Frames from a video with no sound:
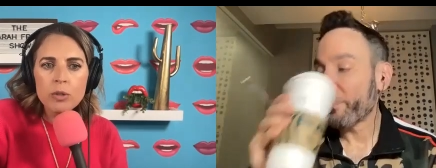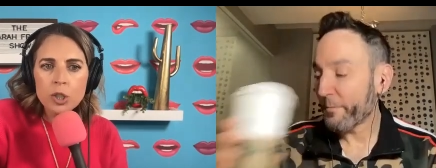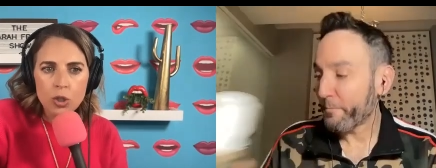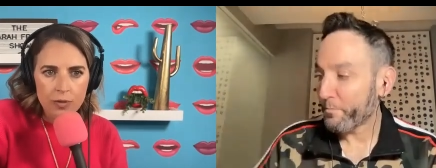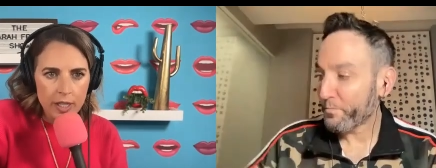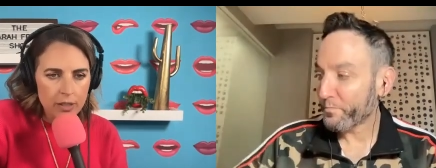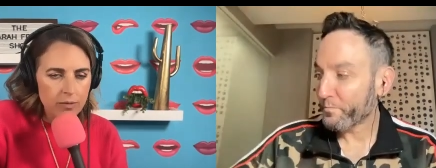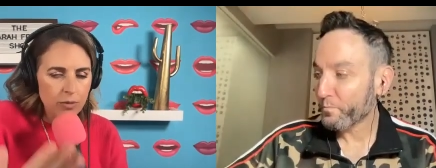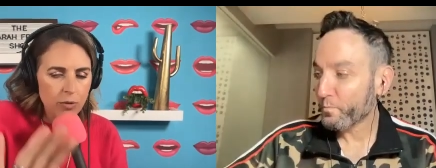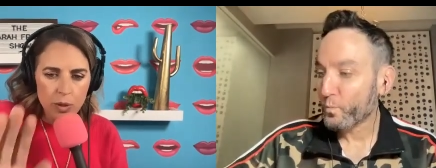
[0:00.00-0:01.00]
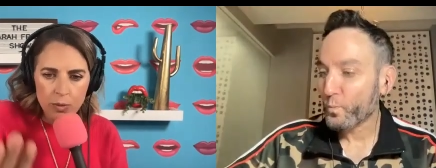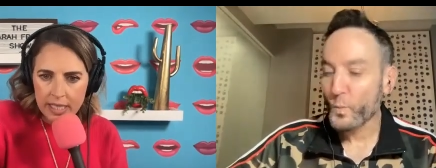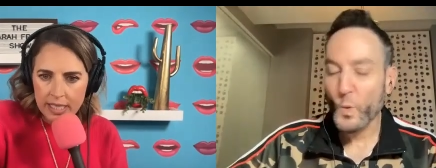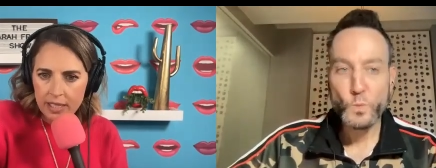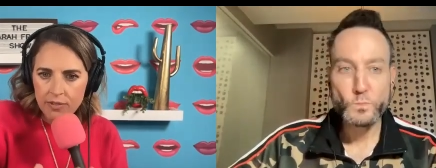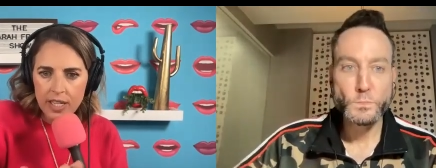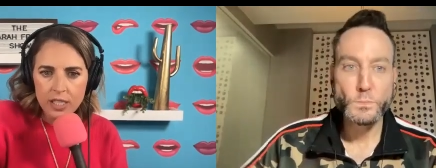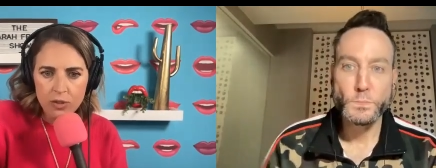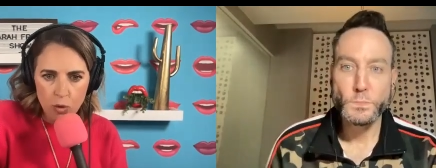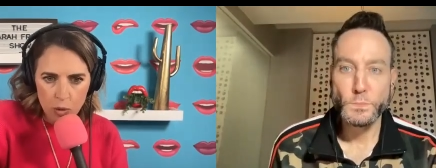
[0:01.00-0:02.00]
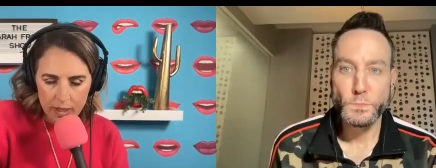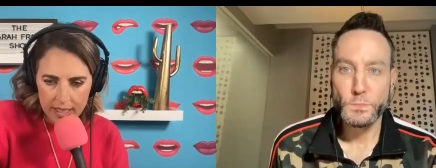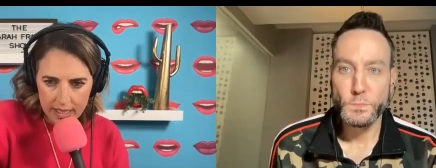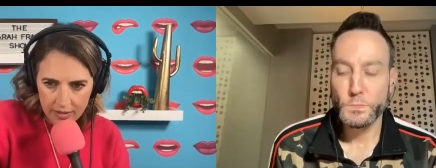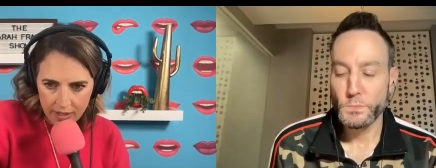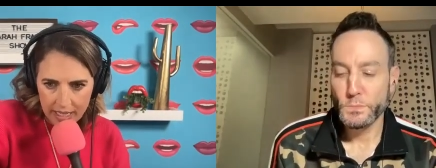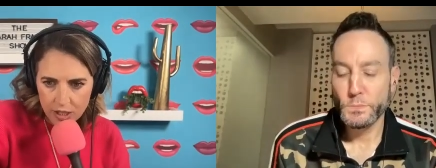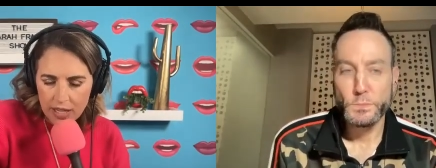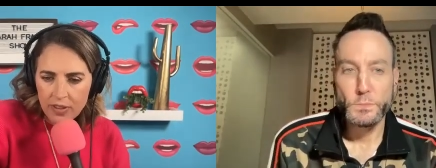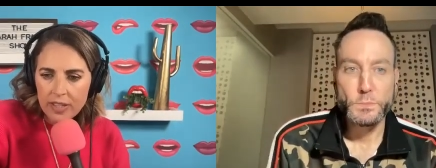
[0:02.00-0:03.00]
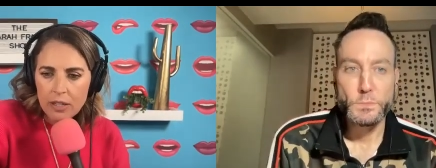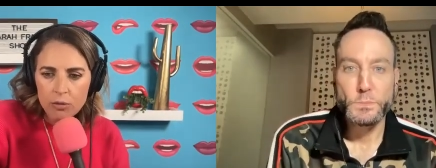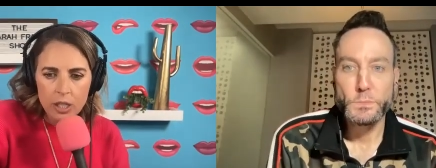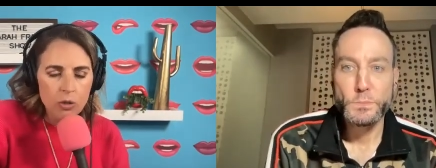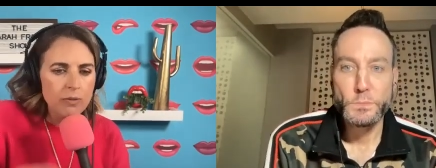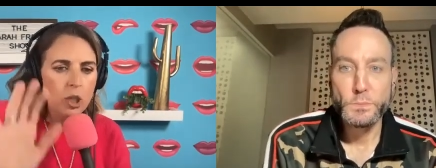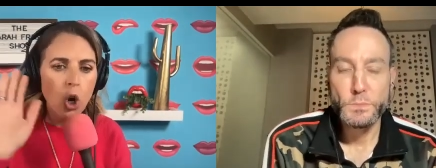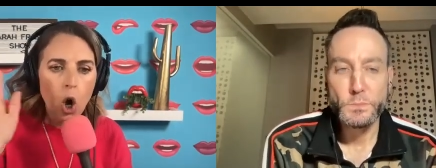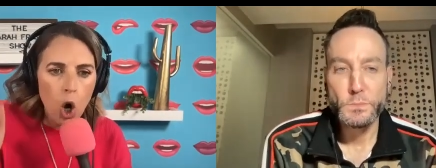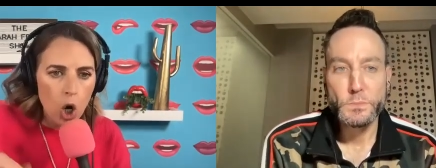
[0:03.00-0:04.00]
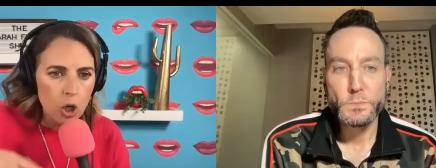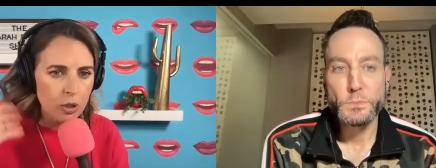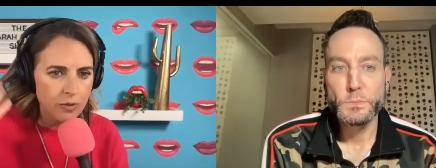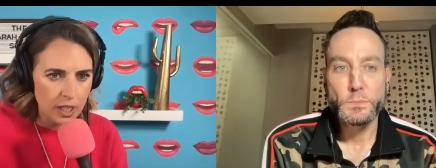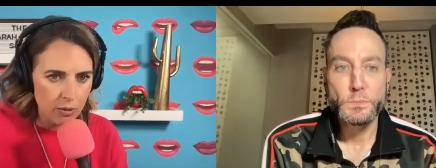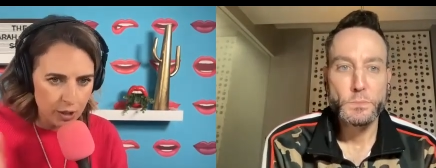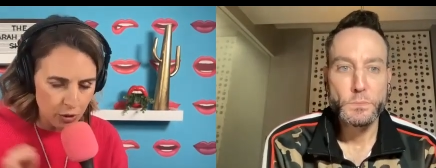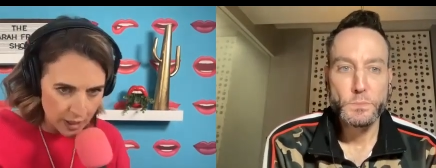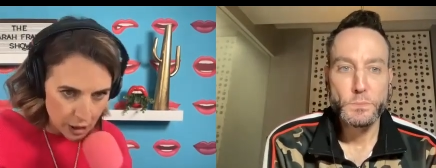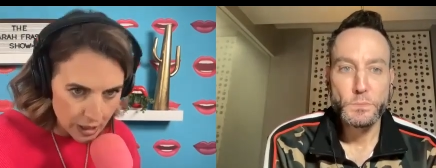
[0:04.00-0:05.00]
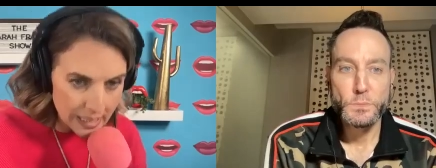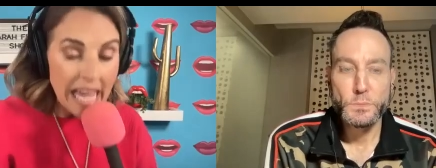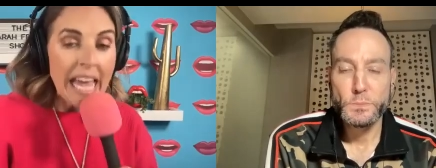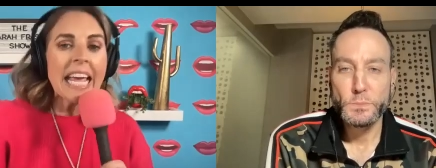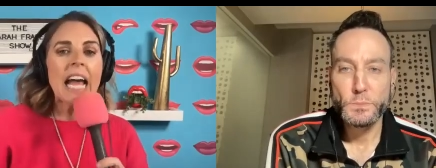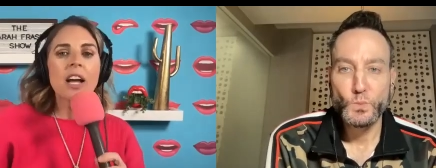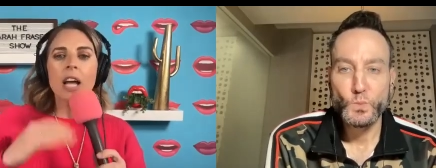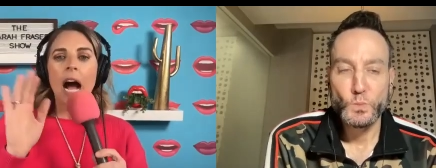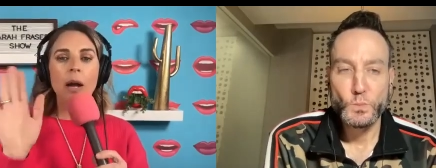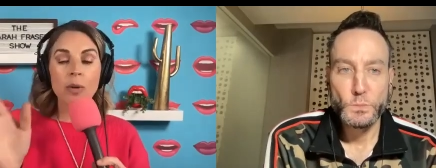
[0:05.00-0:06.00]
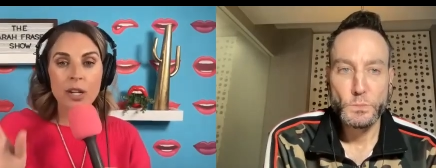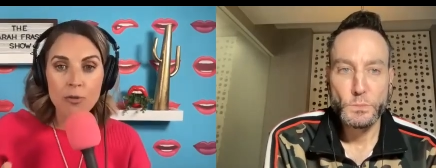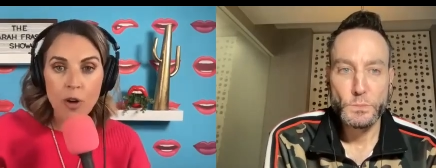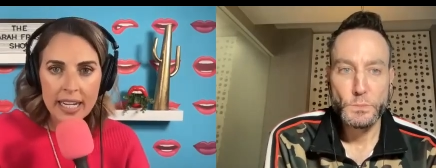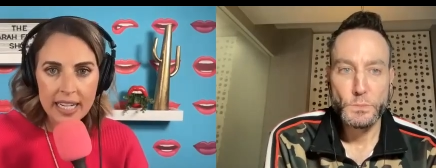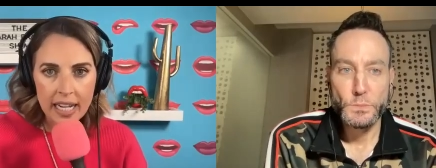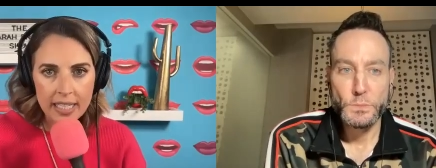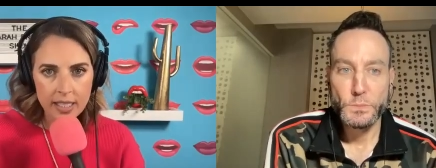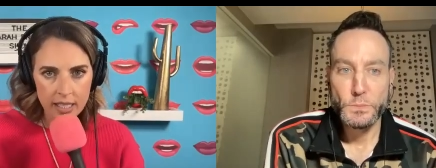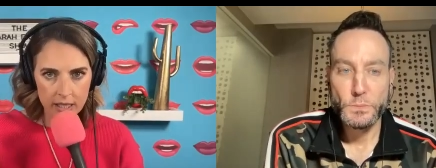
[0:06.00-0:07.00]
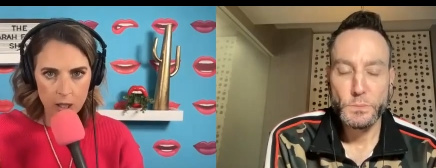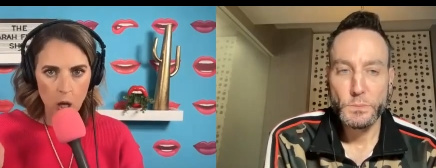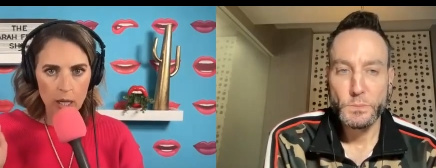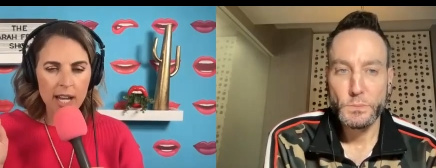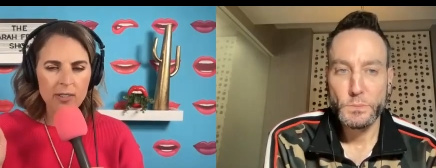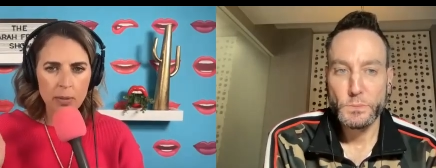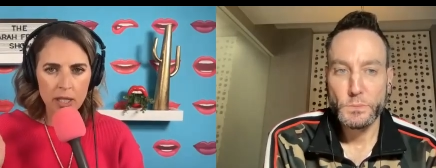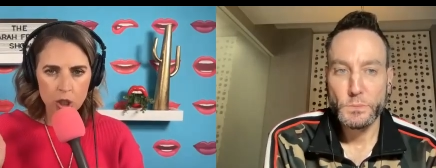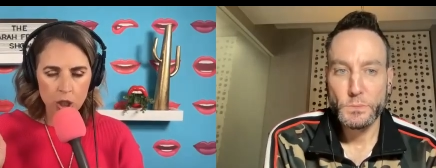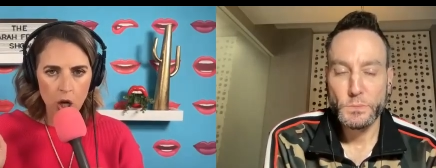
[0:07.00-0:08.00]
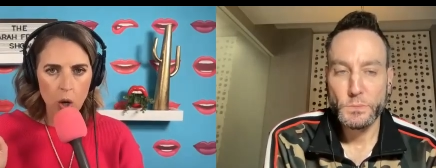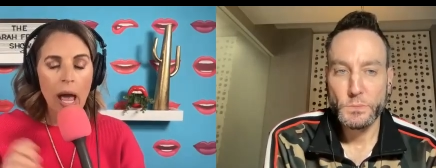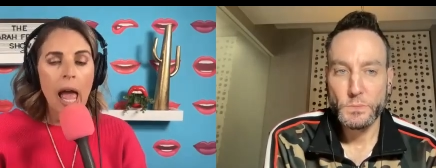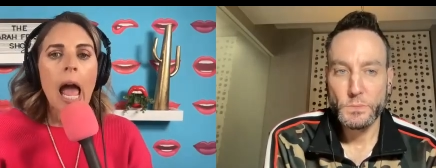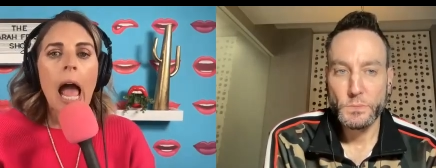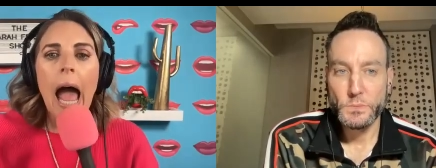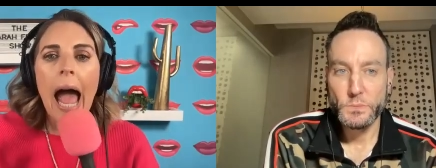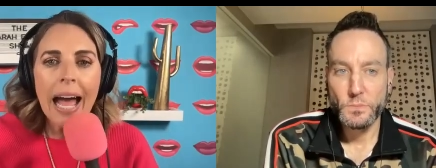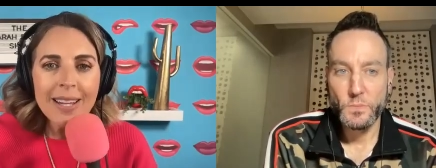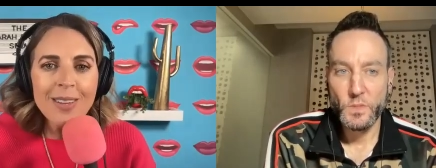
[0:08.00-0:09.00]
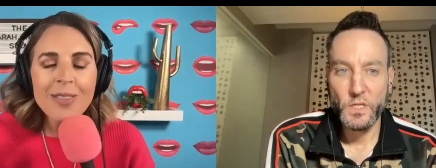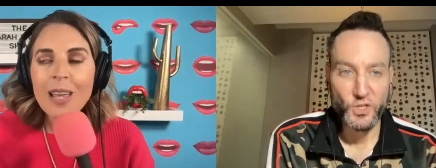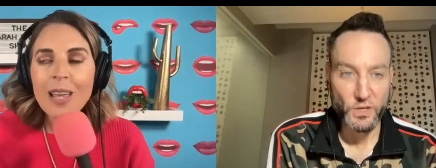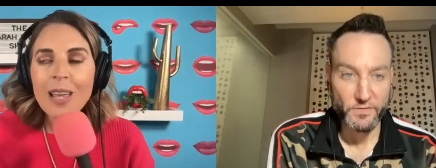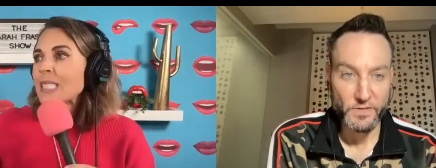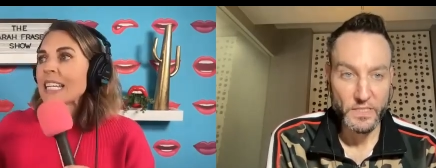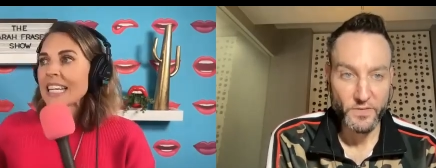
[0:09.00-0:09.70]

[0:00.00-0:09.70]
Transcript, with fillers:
Speaker 1: reserve it three weeks in advance, four weeks in advance. I think they only you have to call, you have to get reservations. I went at Friday night, six o'clock. Everybody should go. At eh, Did you have a